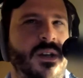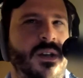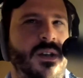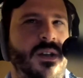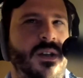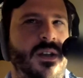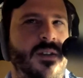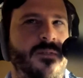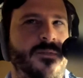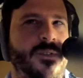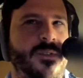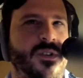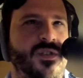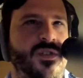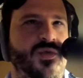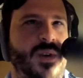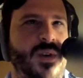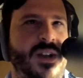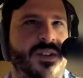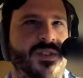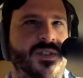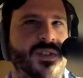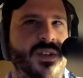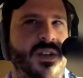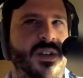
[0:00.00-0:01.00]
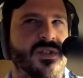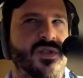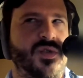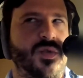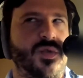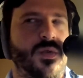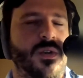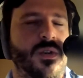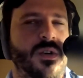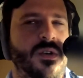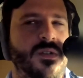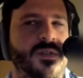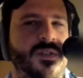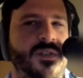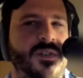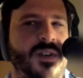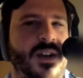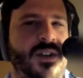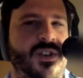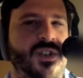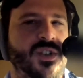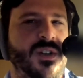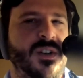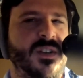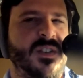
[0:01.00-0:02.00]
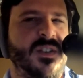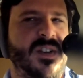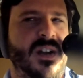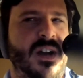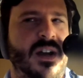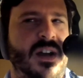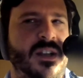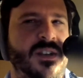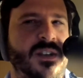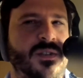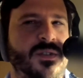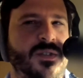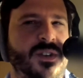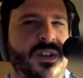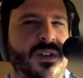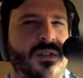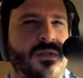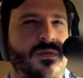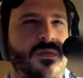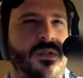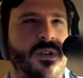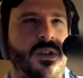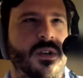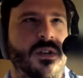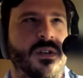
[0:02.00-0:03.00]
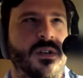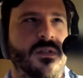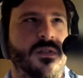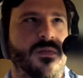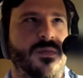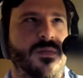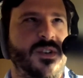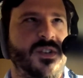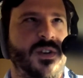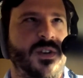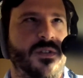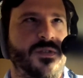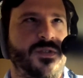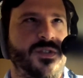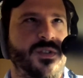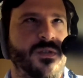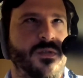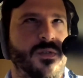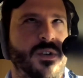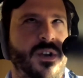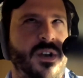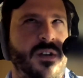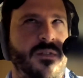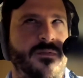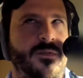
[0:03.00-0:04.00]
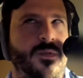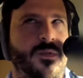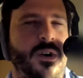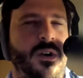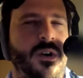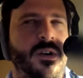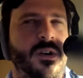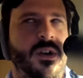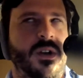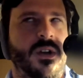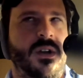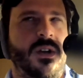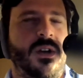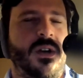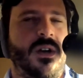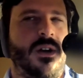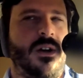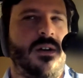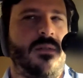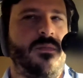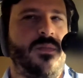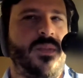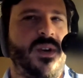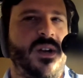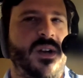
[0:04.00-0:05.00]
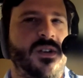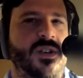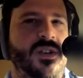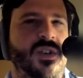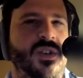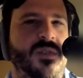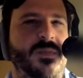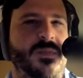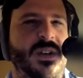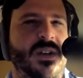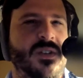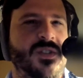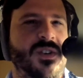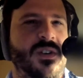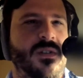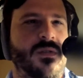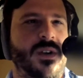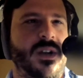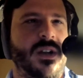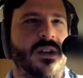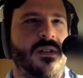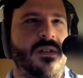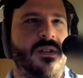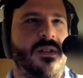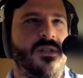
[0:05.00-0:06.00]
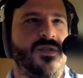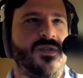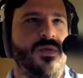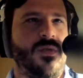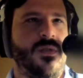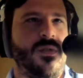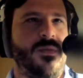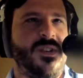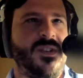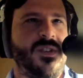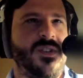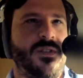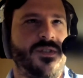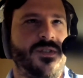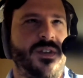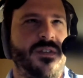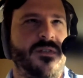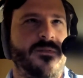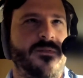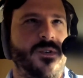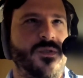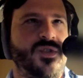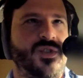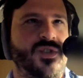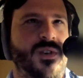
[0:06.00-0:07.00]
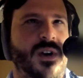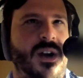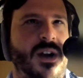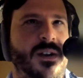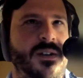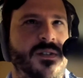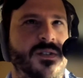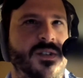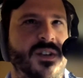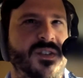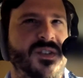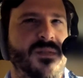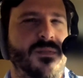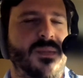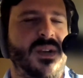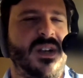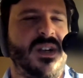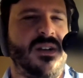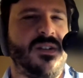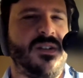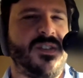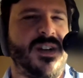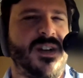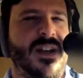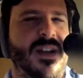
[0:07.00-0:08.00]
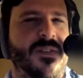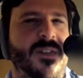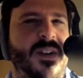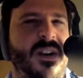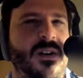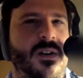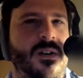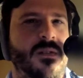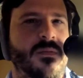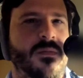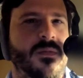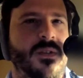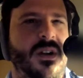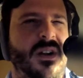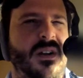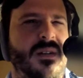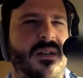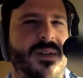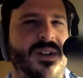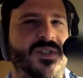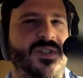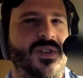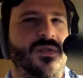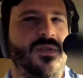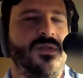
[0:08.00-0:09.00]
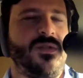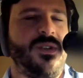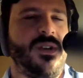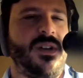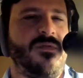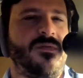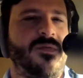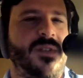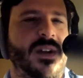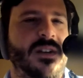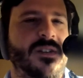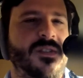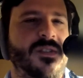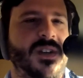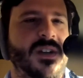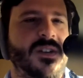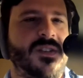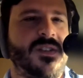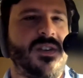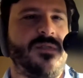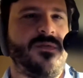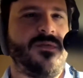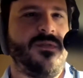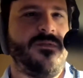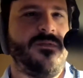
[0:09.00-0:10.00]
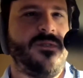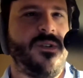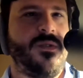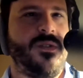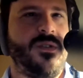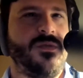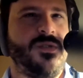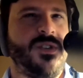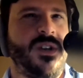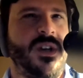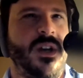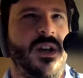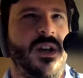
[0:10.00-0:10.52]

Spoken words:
if address and door detection is not yielding you the results you're looking for. But just because you don't get a door result on the first try doesn't mean it's not there. I certainly have had to take several photos,